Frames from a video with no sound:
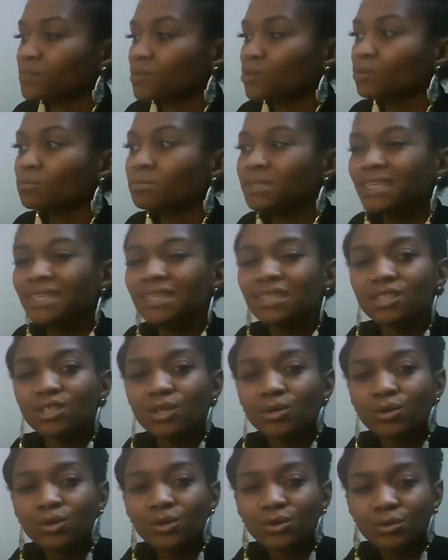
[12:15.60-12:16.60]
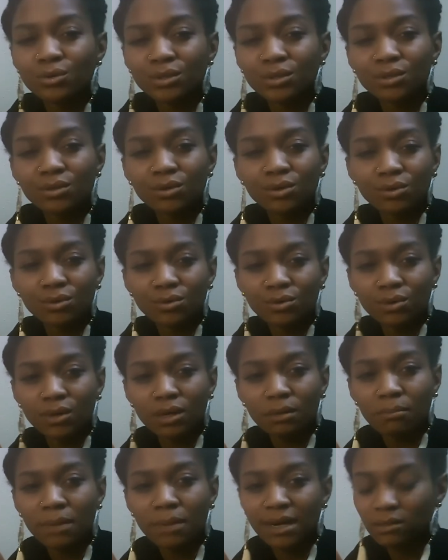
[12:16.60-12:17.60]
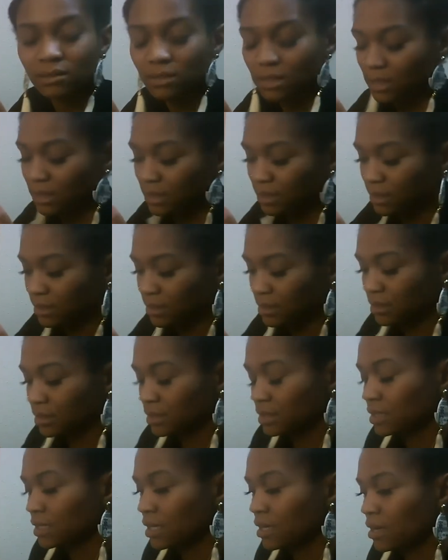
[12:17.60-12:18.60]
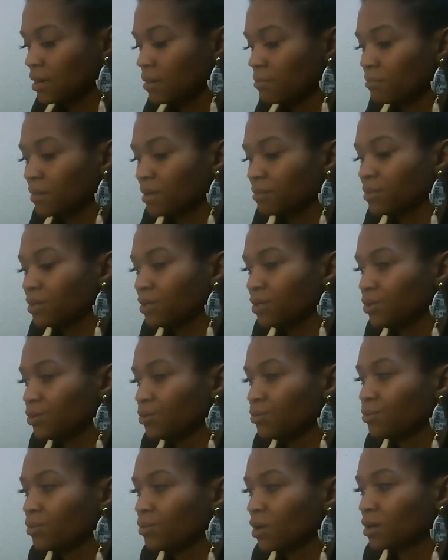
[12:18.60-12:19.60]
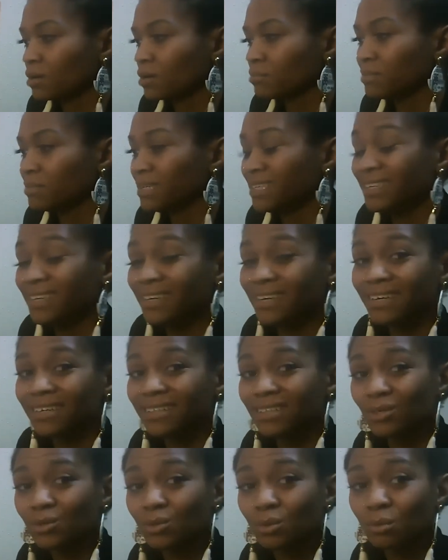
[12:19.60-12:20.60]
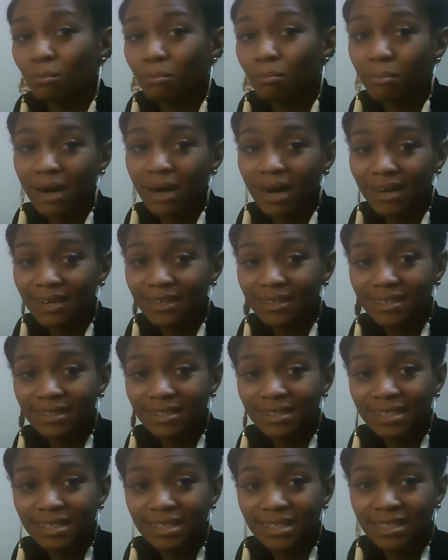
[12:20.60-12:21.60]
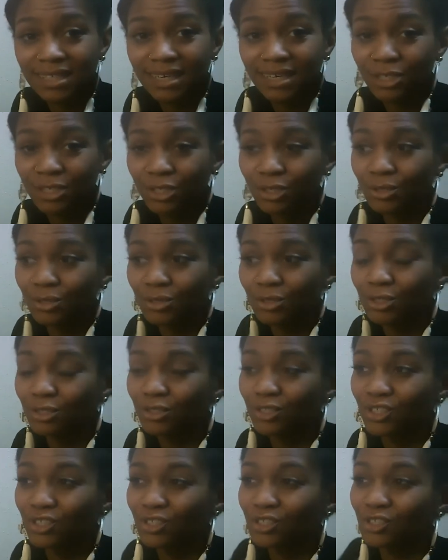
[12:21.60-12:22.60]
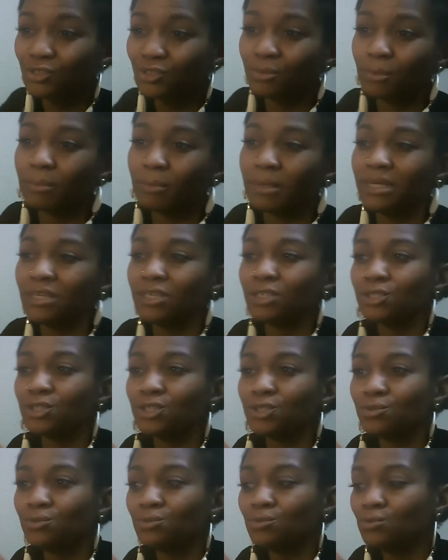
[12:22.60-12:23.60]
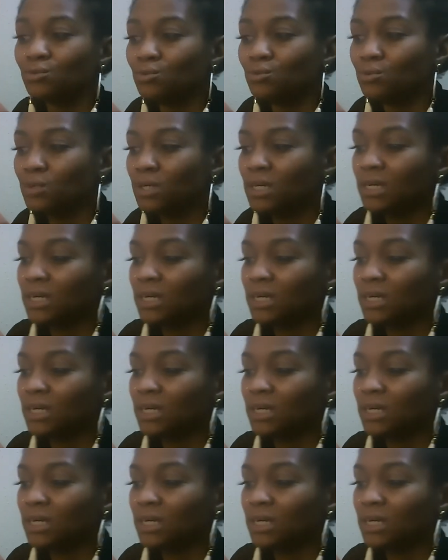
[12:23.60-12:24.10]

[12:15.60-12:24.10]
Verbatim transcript: or being so critical about things maybe you are being a little biased like you're you're being too